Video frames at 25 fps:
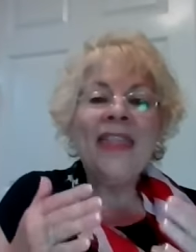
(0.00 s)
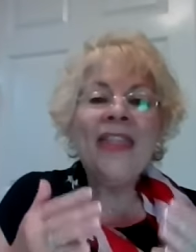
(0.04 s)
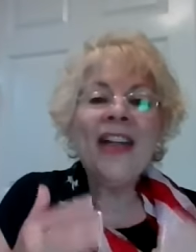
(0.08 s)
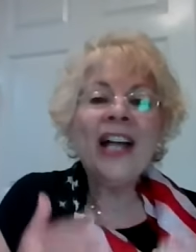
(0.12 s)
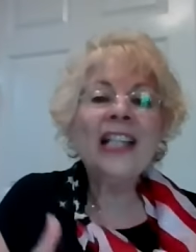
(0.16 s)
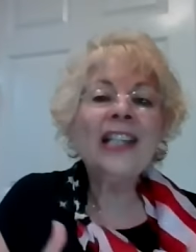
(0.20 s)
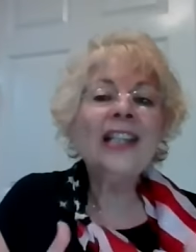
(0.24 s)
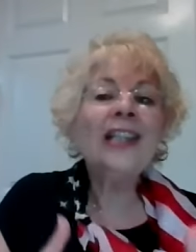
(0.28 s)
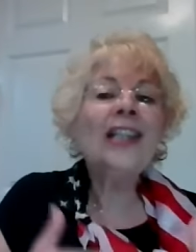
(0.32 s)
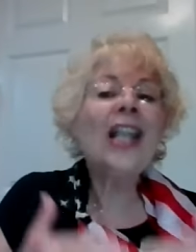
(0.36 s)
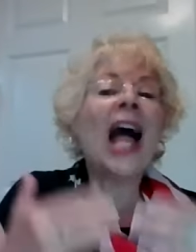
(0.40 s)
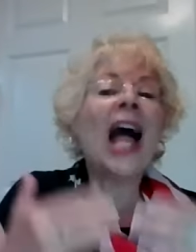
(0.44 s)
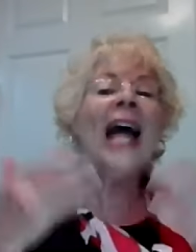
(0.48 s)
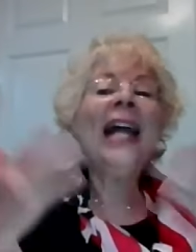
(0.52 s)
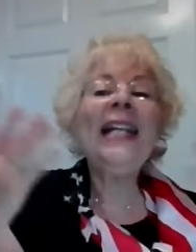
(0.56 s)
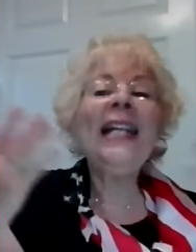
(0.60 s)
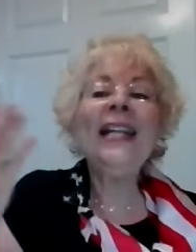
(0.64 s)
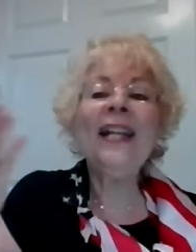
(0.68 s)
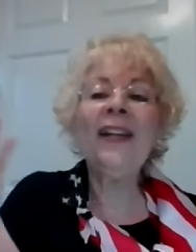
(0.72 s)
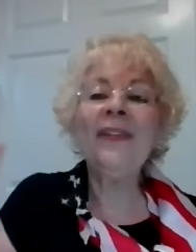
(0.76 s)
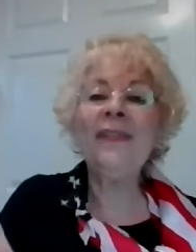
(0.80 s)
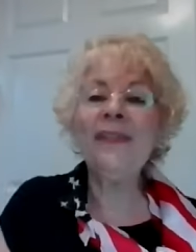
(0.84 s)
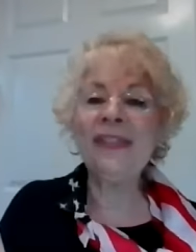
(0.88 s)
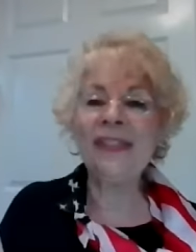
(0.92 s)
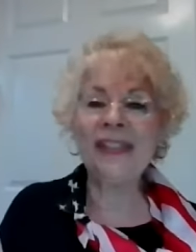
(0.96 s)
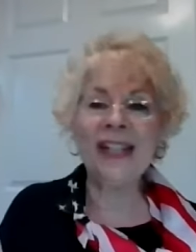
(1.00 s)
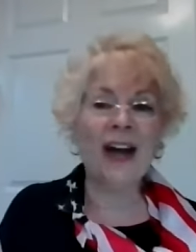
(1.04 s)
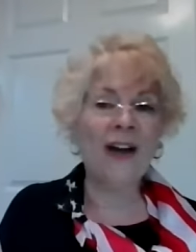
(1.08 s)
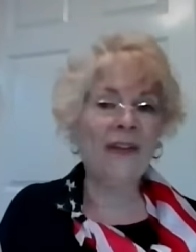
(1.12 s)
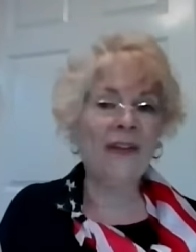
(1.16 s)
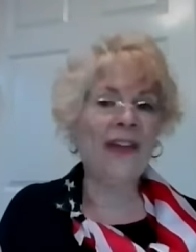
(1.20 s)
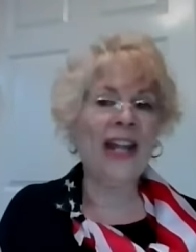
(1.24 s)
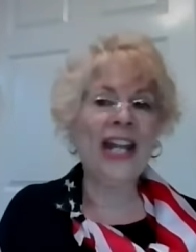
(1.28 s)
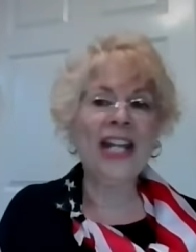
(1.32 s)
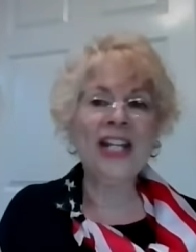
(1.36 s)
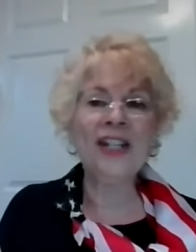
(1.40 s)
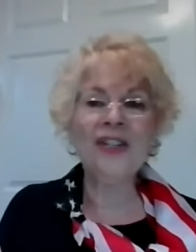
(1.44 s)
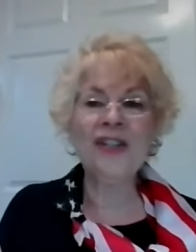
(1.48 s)
The light of
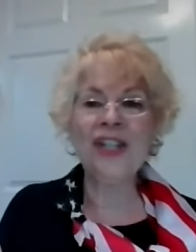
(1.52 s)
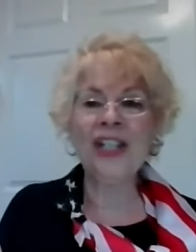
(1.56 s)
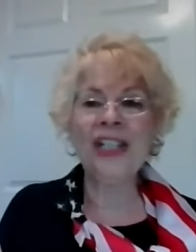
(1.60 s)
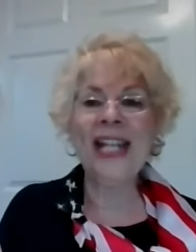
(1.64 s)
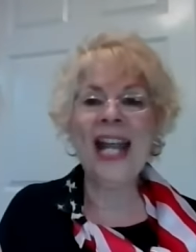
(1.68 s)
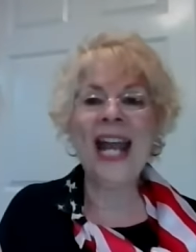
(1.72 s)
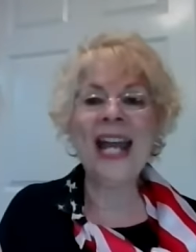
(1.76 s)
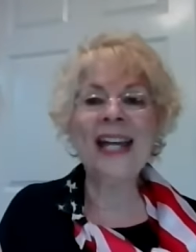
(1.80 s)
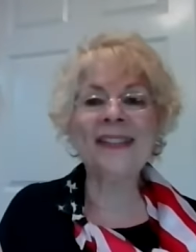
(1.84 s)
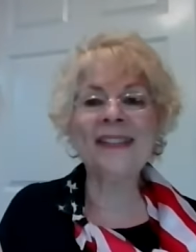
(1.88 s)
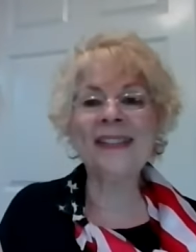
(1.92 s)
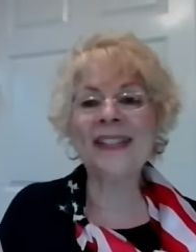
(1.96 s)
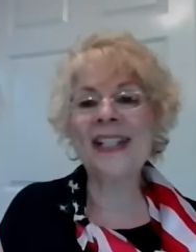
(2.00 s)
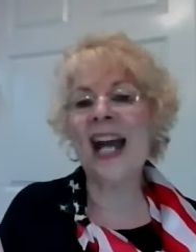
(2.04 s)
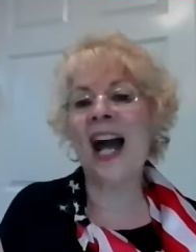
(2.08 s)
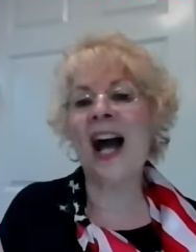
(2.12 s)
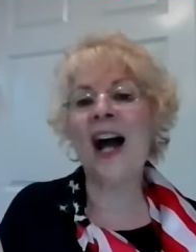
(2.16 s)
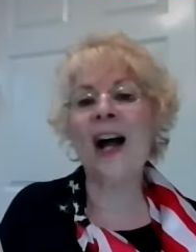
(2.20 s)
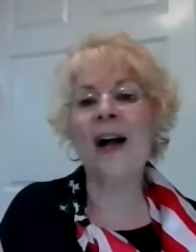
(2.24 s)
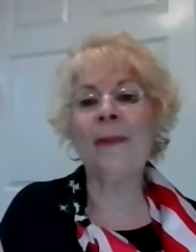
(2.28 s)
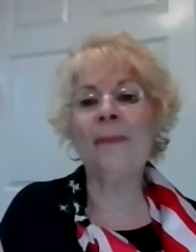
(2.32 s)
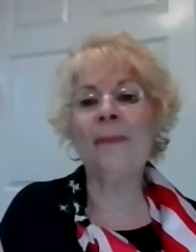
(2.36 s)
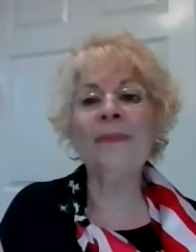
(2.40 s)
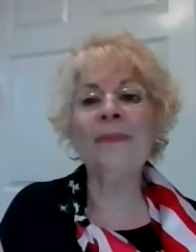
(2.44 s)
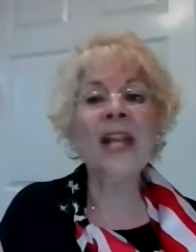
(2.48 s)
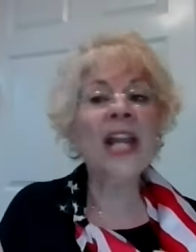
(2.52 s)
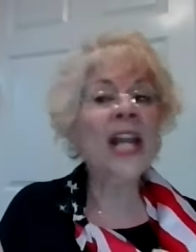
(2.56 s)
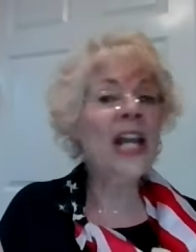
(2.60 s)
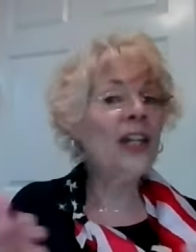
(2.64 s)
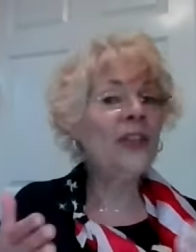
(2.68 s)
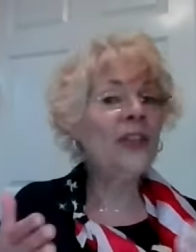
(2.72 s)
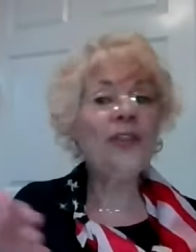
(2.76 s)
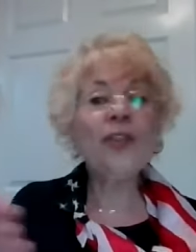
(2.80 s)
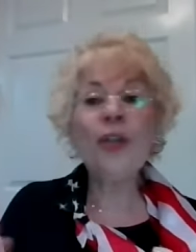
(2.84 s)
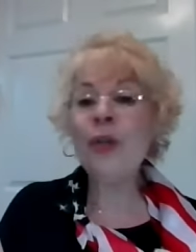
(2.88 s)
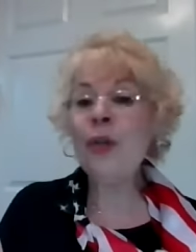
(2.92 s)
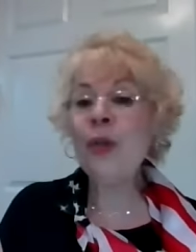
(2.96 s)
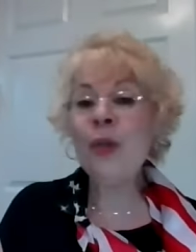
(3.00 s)
salvation has come
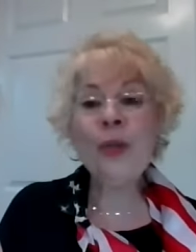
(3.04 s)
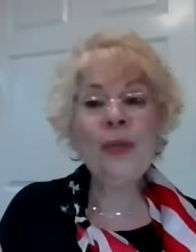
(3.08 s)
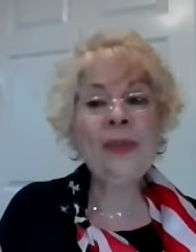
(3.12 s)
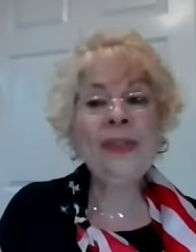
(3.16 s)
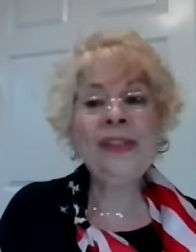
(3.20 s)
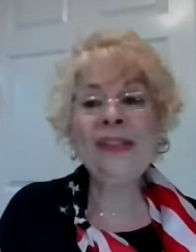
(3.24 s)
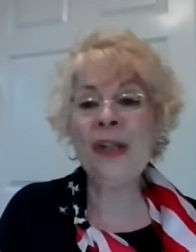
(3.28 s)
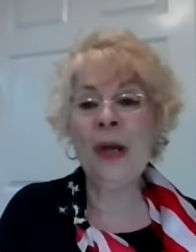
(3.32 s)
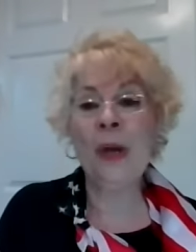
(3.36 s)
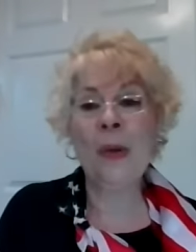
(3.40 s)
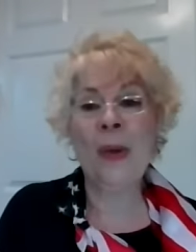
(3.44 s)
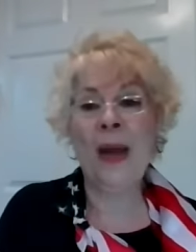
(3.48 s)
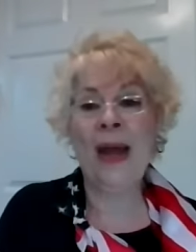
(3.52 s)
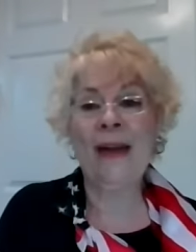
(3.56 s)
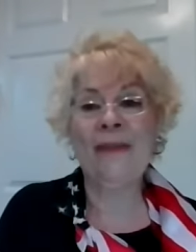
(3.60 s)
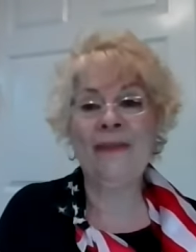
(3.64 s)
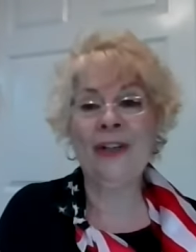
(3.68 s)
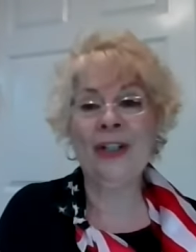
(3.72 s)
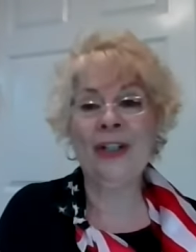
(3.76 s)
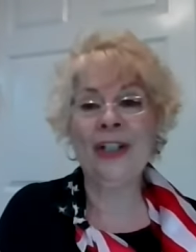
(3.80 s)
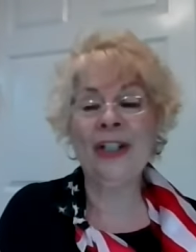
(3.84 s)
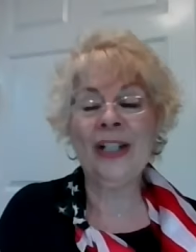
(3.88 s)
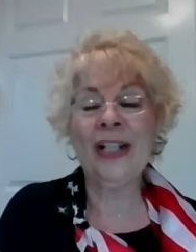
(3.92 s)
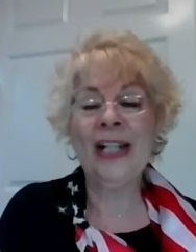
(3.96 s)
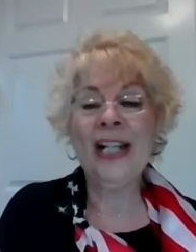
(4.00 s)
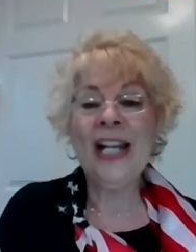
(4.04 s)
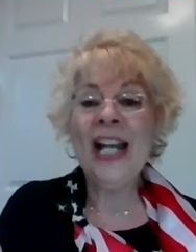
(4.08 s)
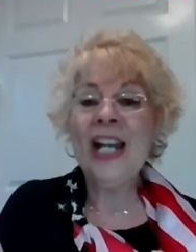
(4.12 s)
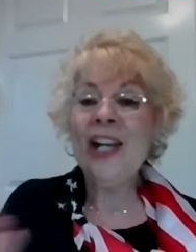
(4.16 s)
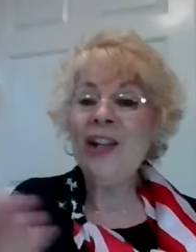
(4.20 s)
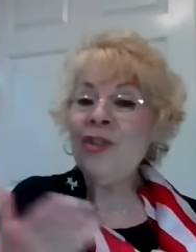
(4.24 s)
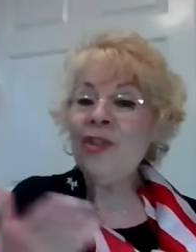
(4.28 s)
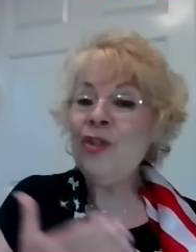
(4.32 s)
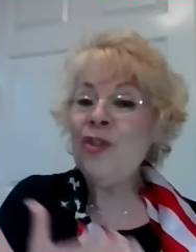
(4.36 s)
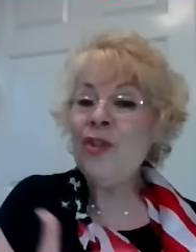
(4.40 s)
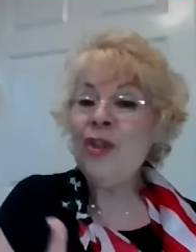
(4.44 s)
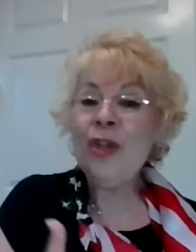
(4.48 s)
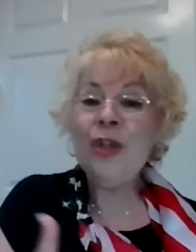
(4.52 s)
to whosoever,
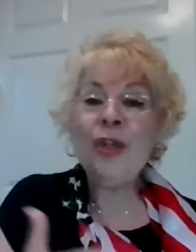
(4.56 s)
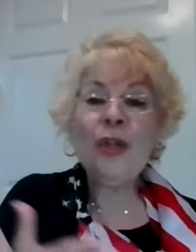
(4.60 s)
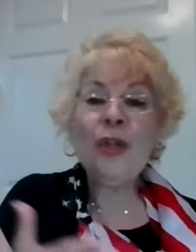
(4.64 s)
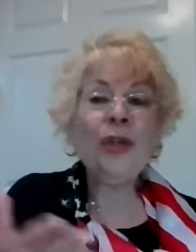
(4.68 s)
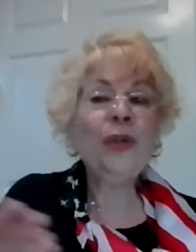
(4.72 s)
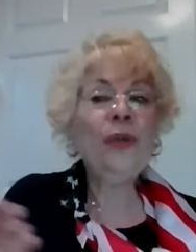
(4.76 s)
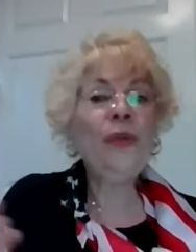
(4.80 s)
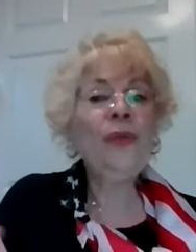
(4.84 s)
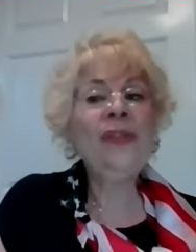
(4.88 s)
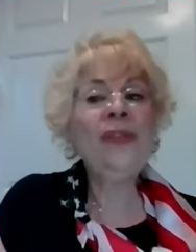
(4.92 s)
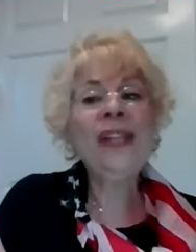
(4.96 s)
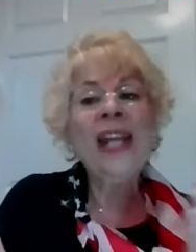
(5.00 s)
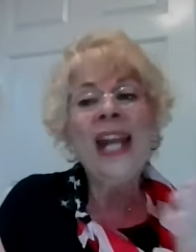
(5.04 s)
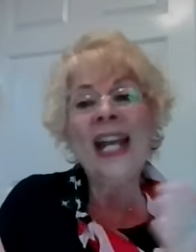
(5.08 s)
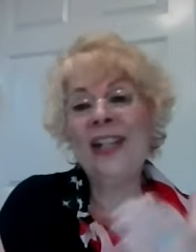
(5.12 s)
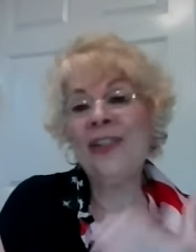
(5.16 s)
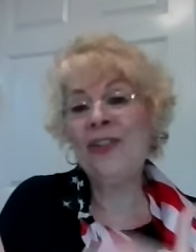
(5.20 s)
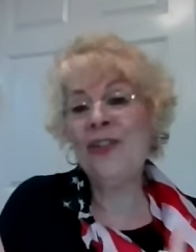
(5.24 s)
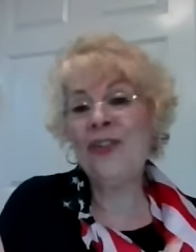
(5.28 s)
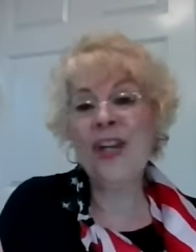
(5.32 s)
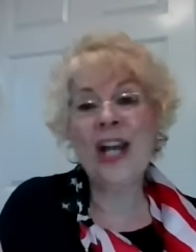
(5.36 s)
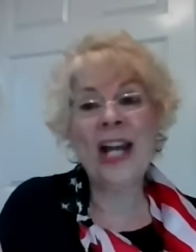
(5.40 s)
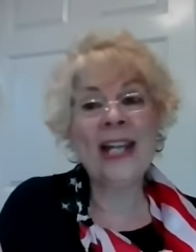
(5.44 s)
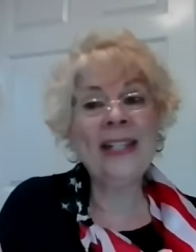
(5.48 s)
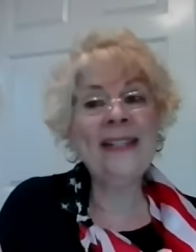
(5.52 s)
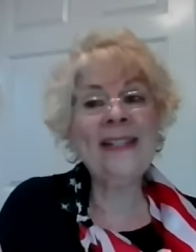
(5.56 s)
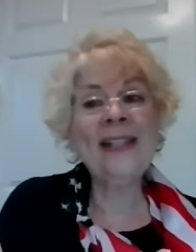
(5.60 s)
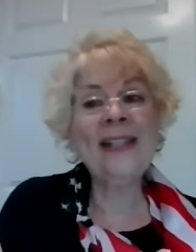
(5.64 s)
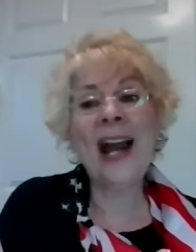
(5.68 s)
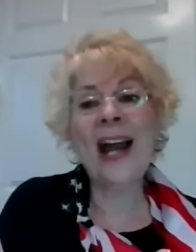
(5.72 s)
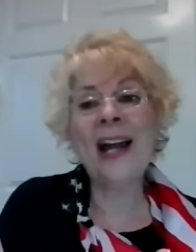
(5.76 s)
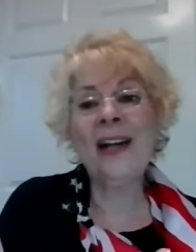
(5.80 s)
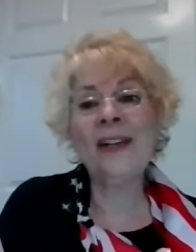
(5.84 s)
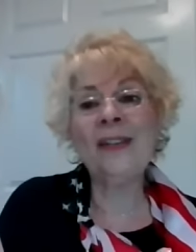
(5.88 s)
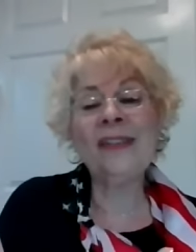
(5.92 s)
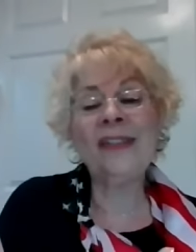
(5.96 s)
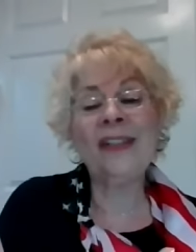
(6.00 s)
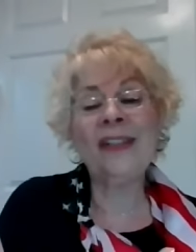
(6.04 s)
Jews and
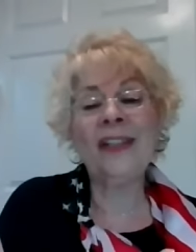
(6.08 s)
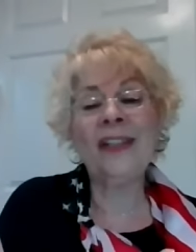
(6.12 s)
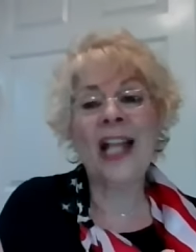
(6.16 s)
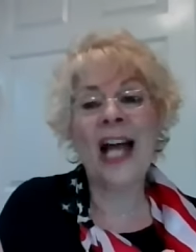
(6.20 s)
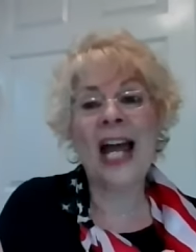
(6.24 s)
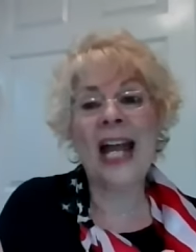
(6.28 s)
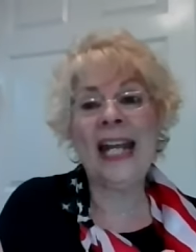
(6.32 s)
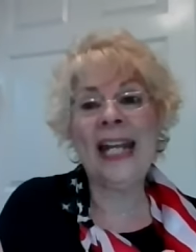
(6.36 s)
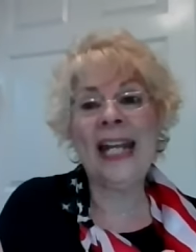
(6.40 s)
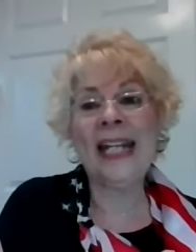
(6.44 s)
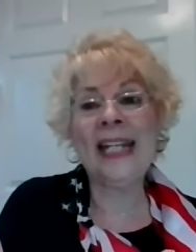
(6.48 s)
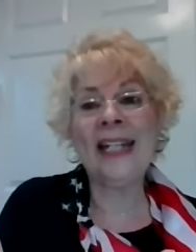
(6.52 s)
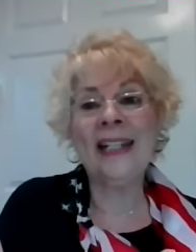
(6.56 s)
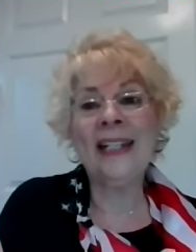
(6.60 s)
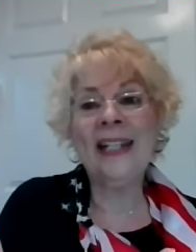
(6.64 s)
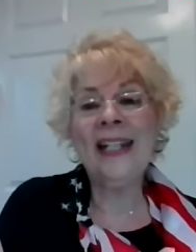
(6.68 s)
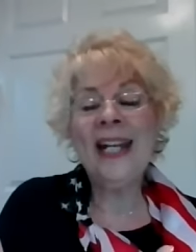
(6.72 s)
Gentiles alike,